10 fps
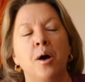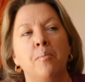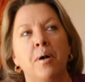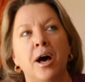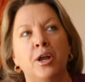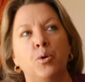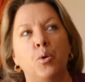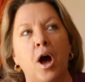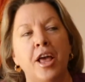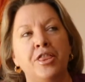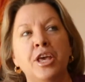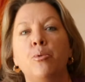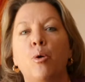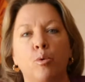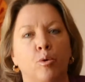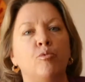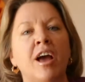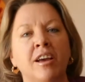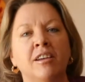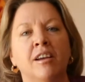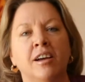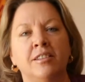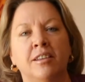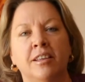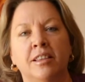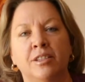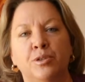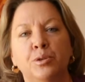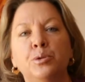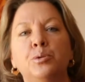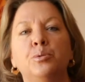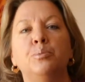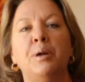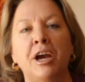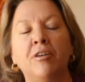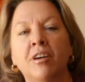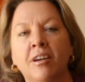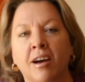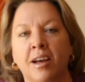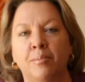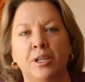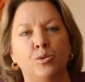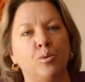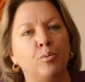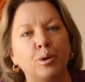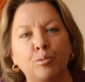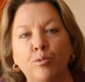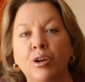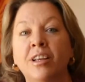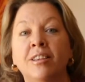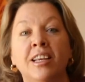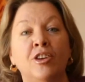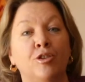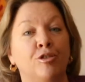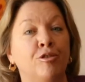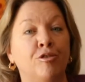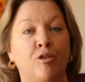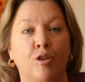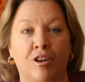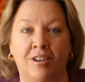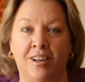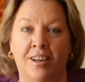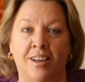But I think what we're recognizing in this new paradigm is what we really yearn for